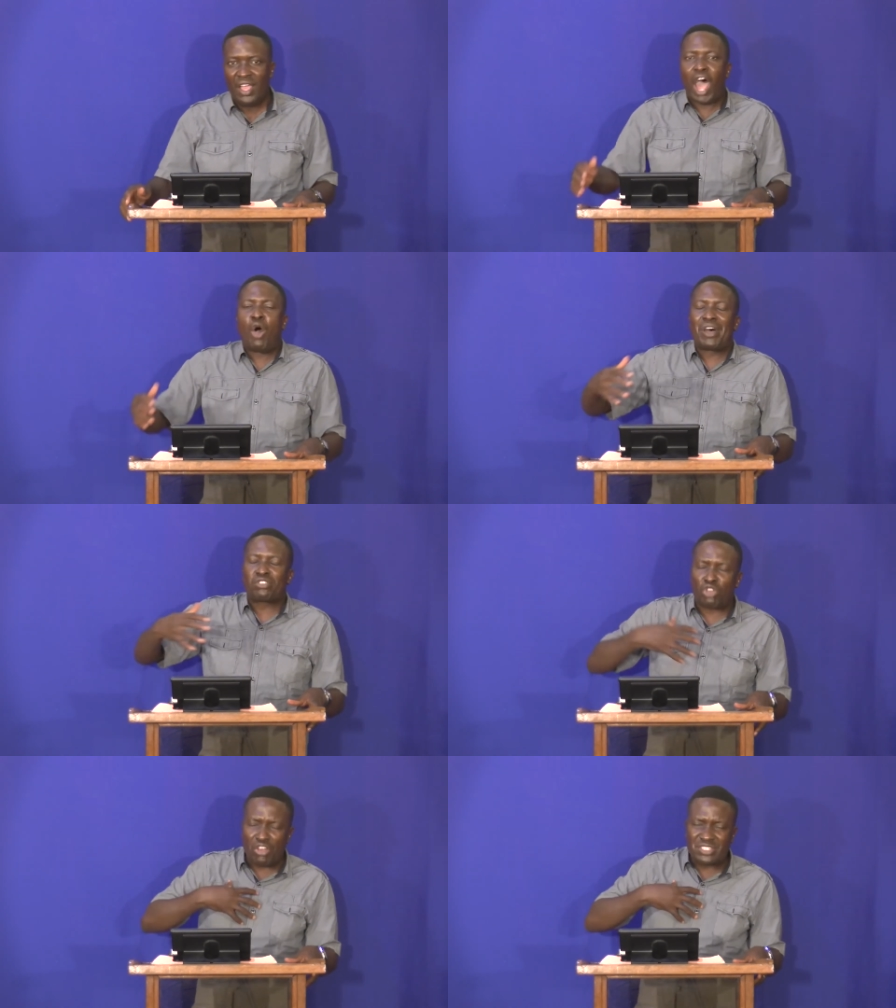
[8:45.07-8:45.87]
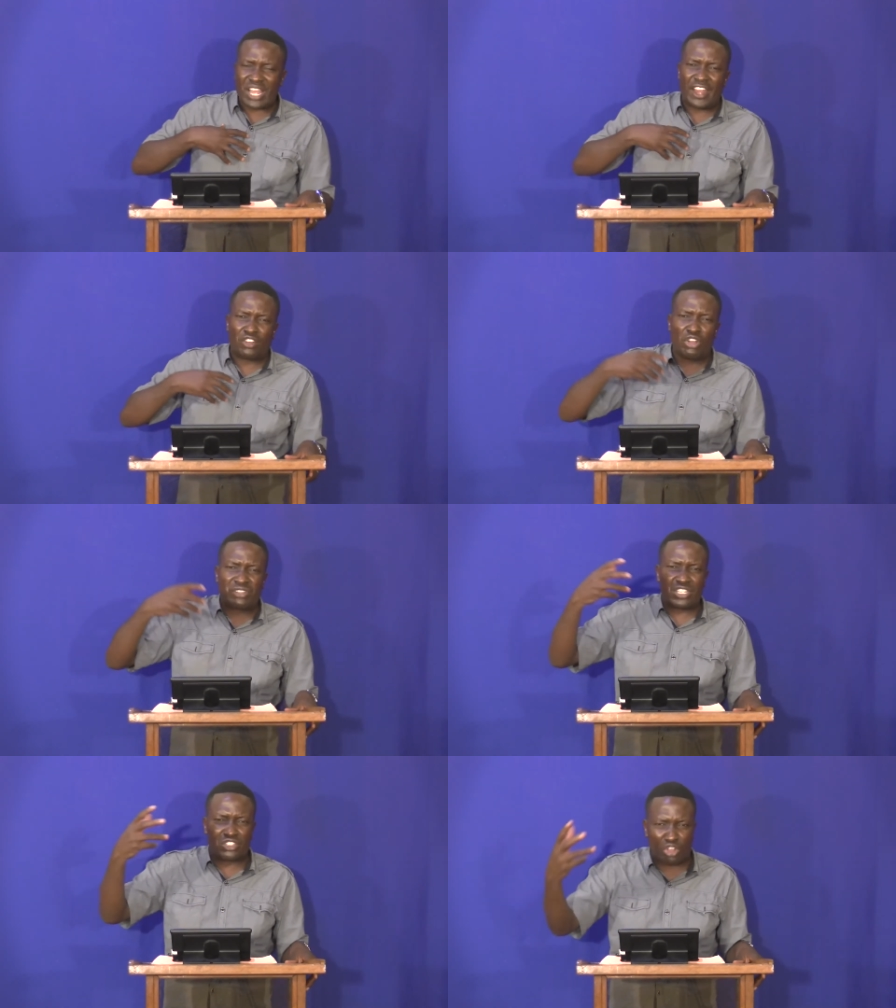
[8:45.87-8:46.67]
Our thoughts are not
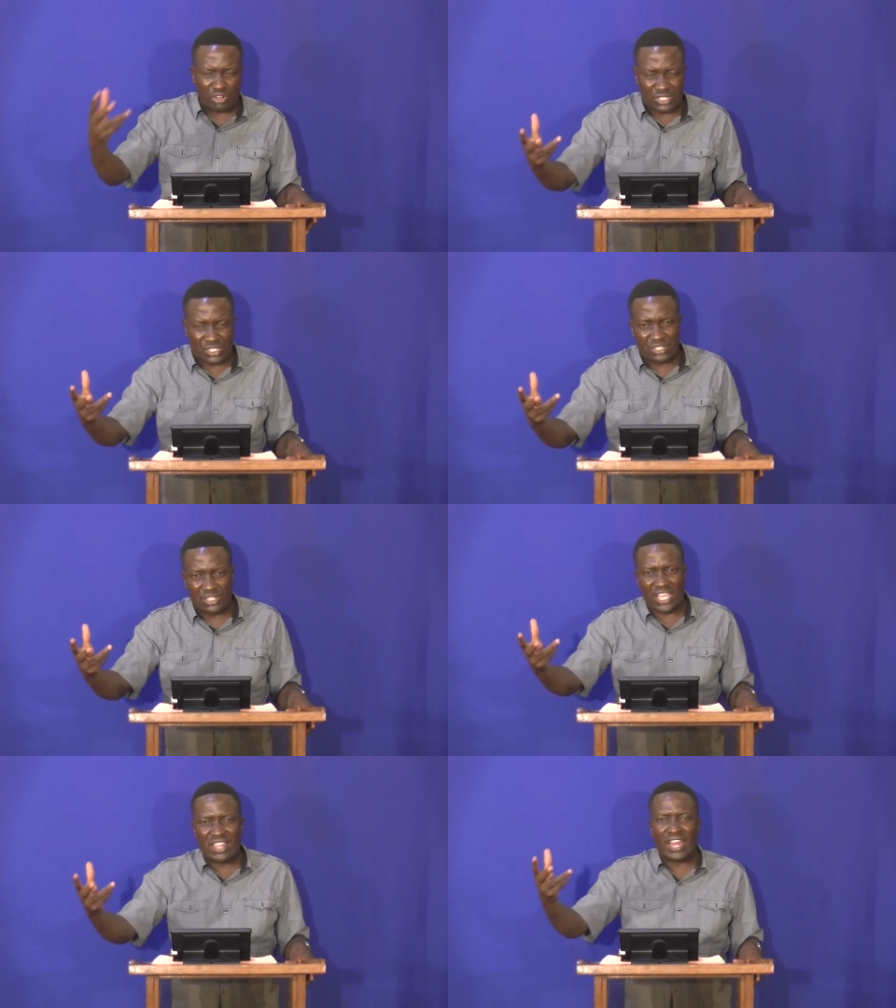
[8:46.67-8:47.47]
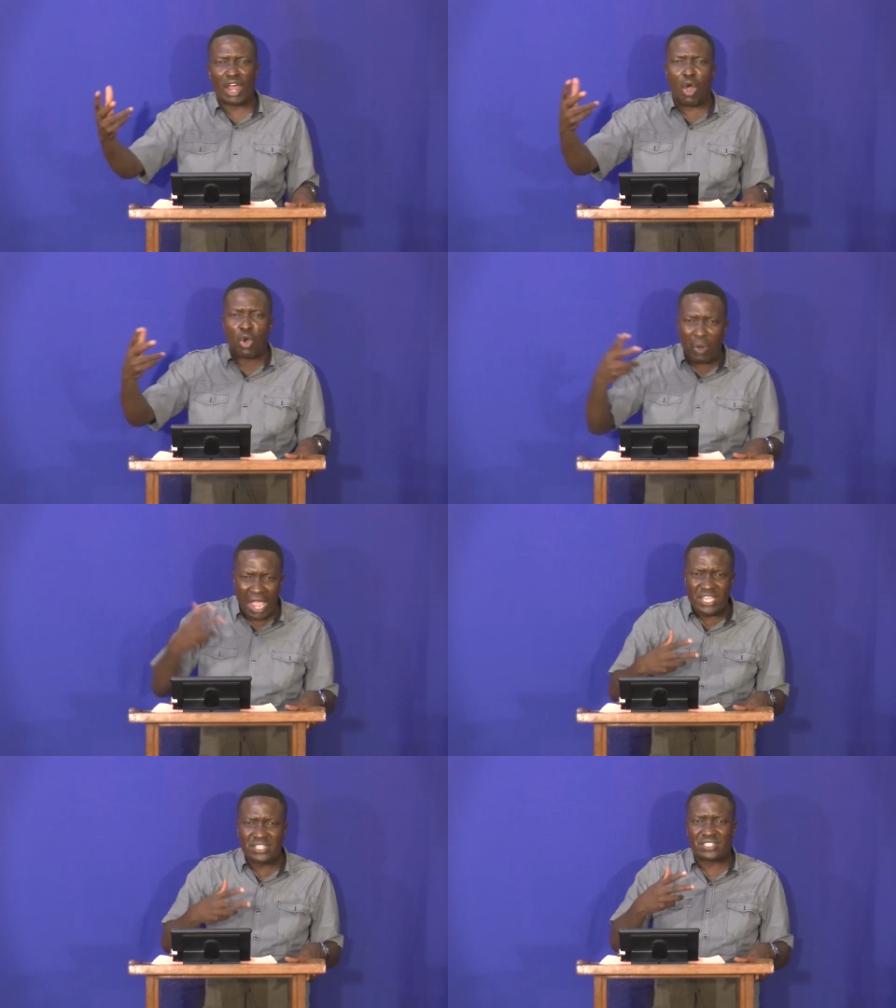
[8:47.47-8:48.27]
his thoughts, neither are our
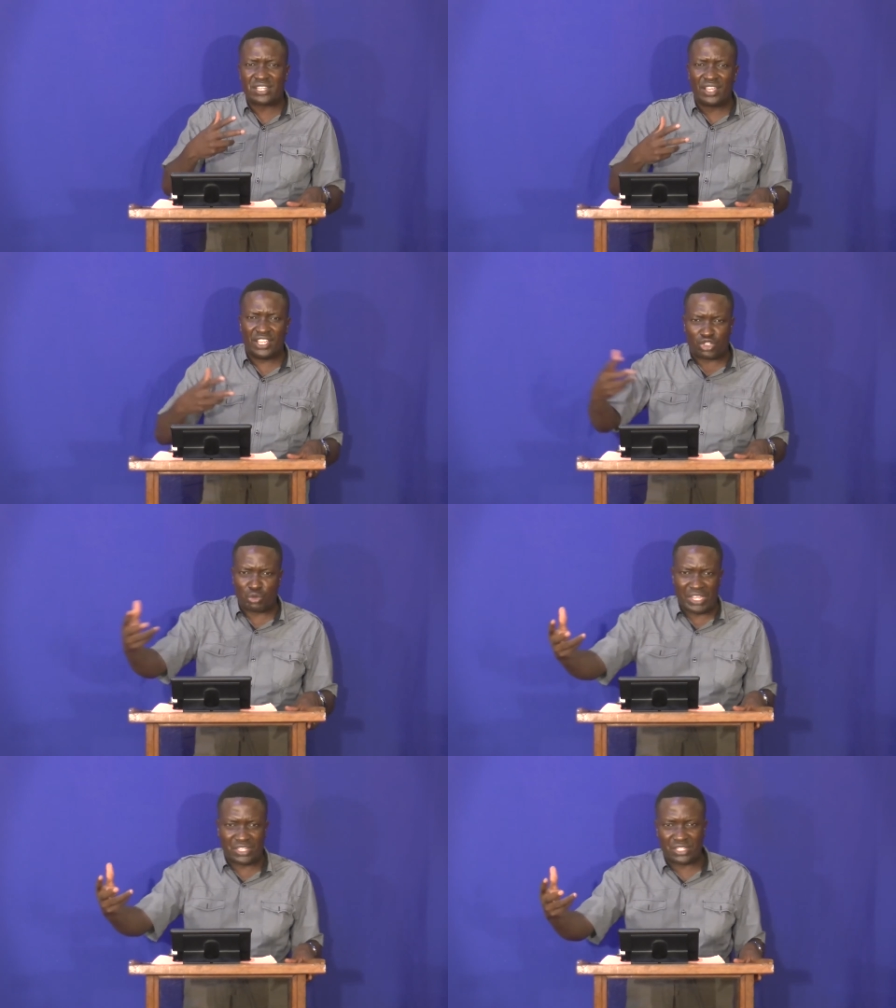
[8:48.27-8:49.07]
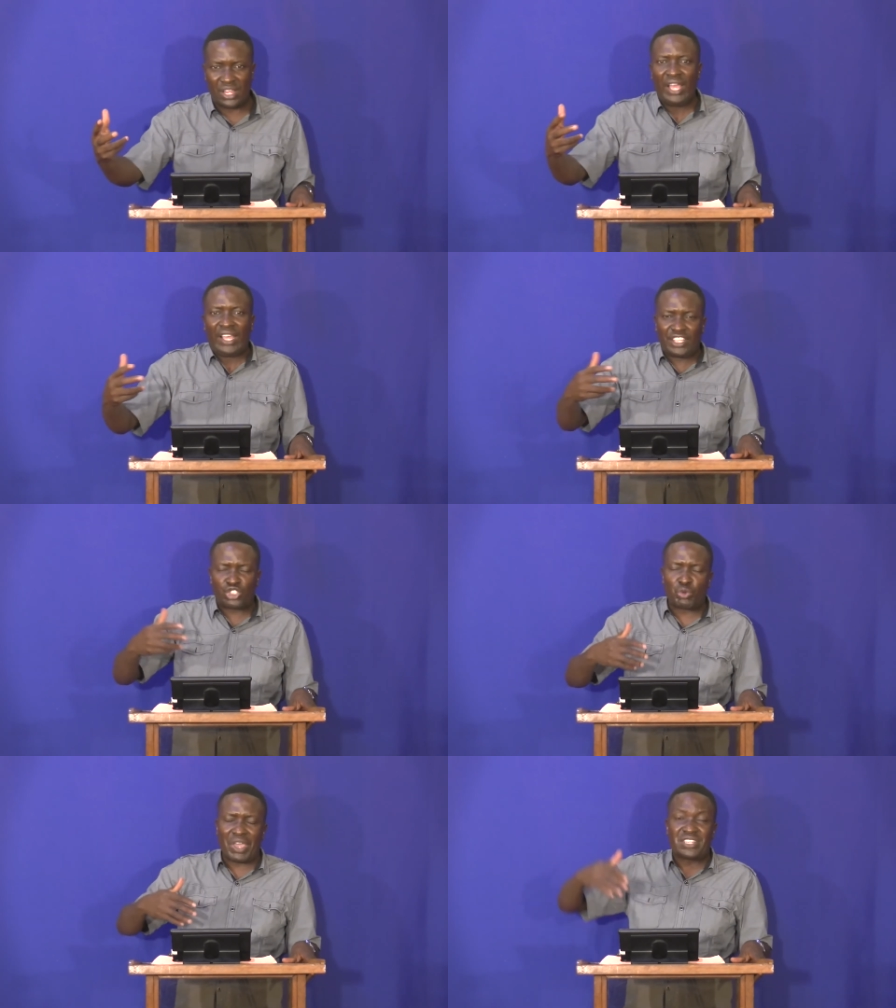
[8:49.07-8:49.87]
ways his ways.
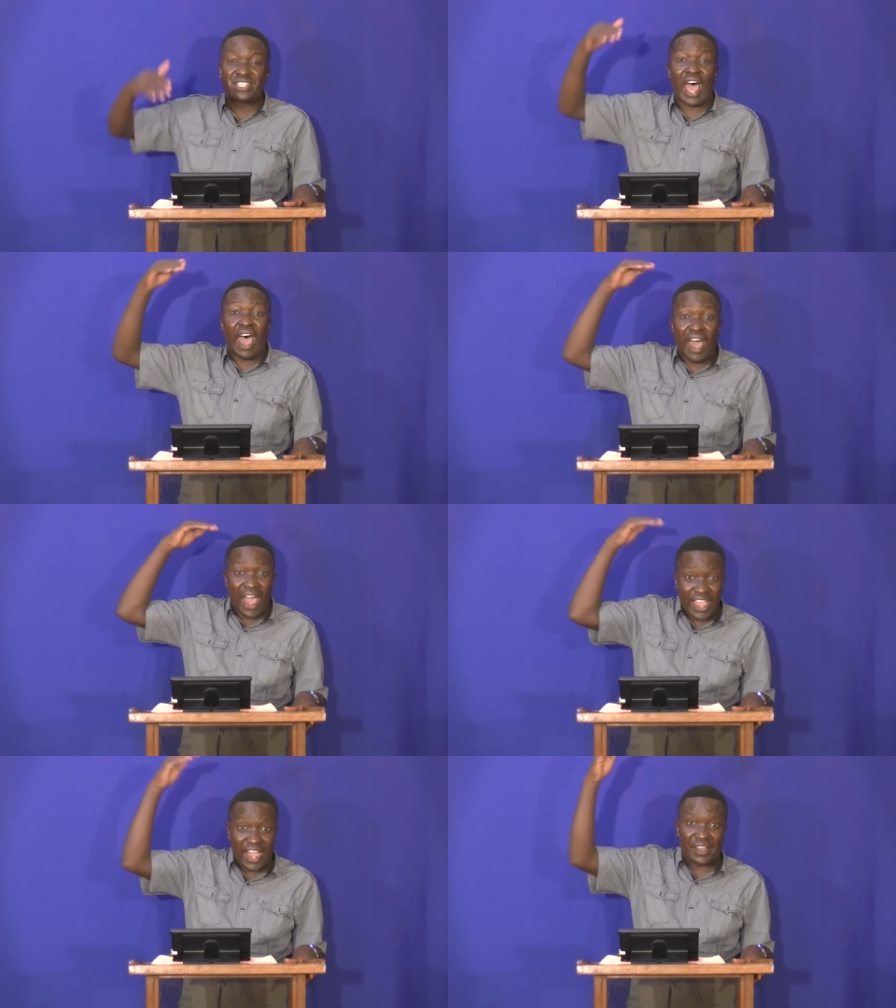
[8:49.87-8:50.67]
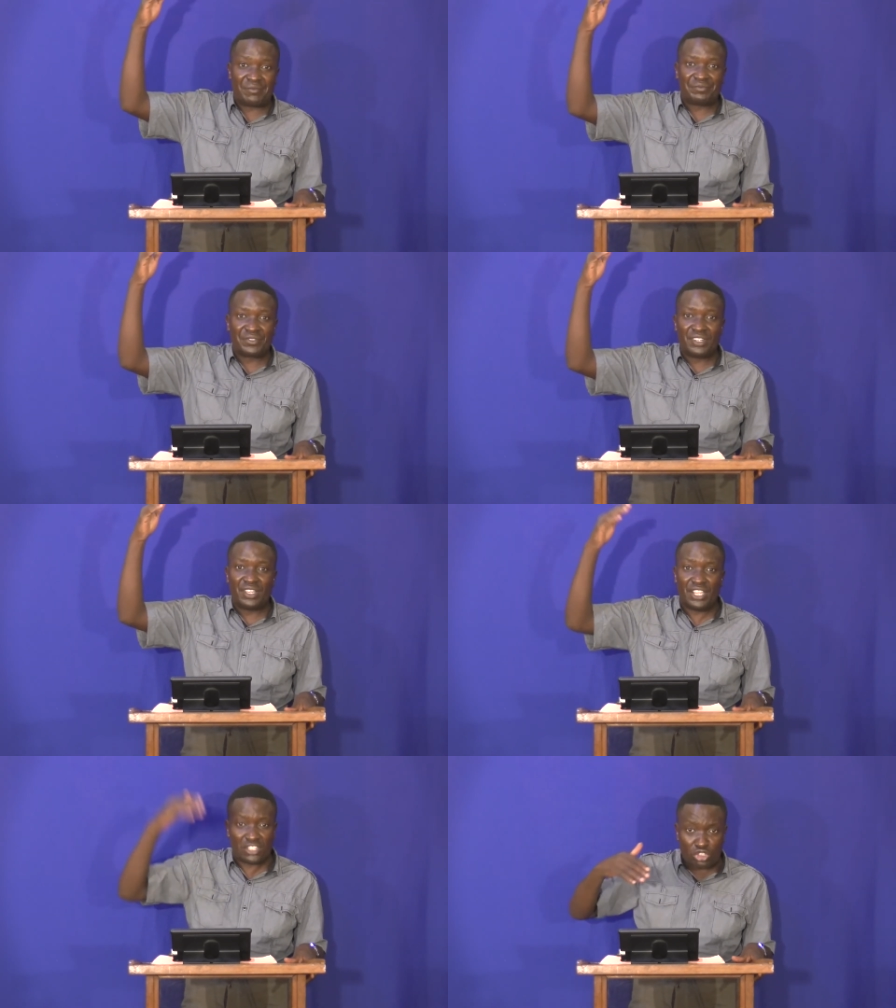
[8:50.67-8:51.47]
His ways are higher.
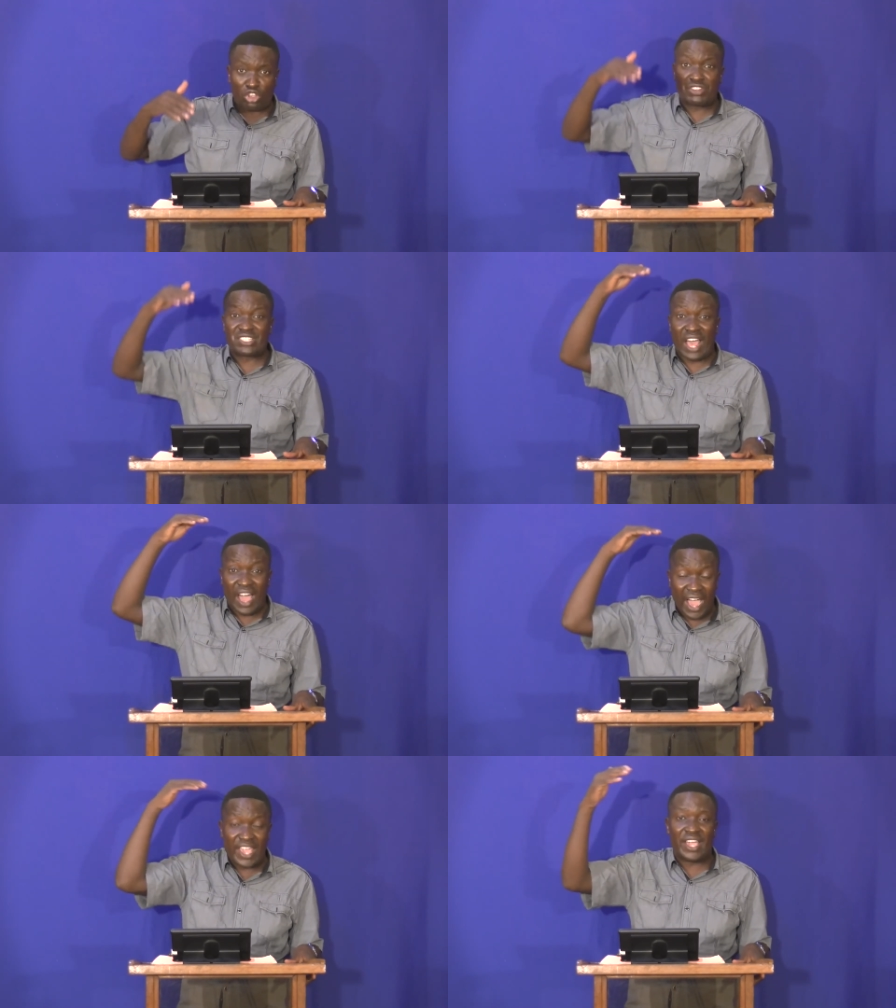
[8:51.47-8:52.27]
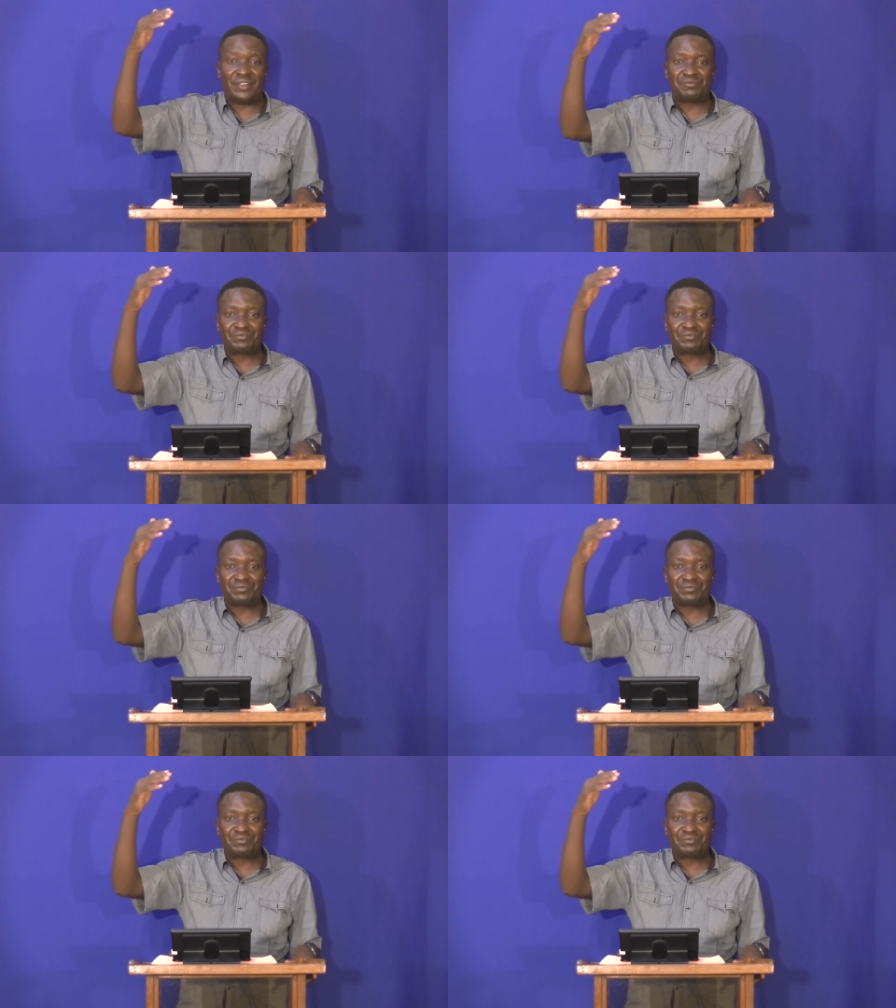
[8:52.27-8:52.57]
His thoughts are higher.